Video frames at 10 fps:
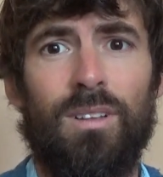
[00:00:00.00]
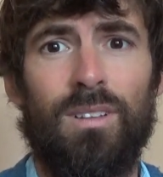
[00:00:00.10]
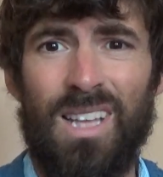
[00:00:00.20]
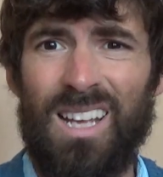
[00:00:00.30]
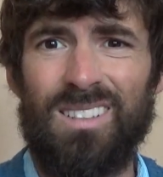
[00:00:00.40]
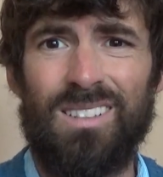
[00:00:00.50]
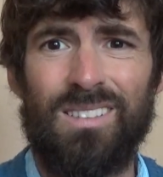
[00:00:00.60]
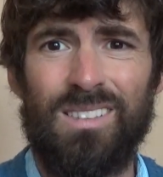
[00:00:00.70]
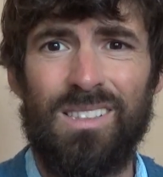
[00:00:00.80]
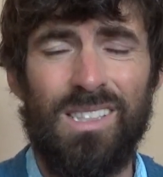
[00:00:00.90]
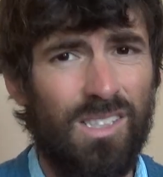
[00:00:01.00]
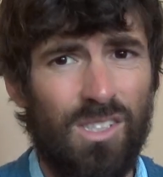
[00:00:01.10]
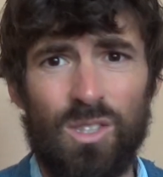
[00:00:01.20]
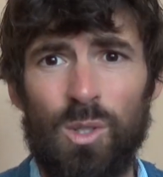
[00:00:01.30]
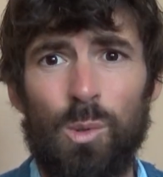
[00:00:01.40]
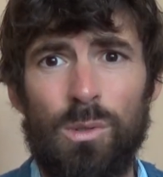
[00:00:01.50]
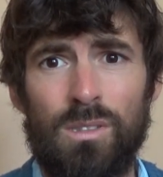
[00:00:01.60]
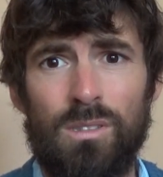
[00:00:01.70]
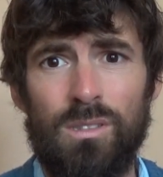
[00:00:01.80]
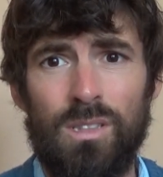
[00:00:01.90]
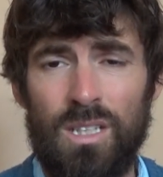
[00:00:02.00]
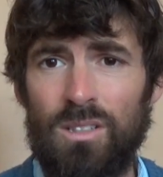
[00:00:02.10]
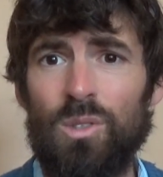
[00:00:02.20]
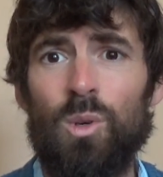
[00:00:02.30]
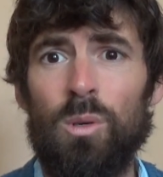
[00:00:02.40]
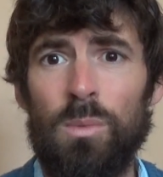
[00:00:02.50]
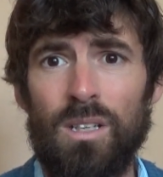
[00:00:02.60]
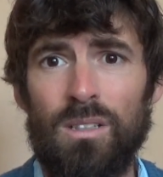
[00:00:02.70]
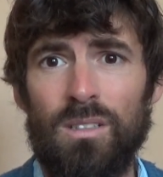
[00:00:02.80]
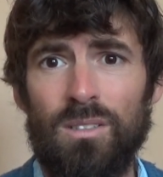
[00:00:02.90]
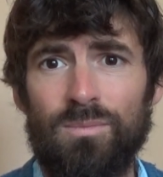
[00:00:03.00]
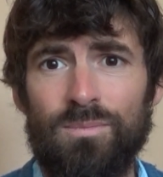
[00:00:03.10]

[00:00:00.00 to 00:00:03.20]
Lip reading: that is a soul in torment.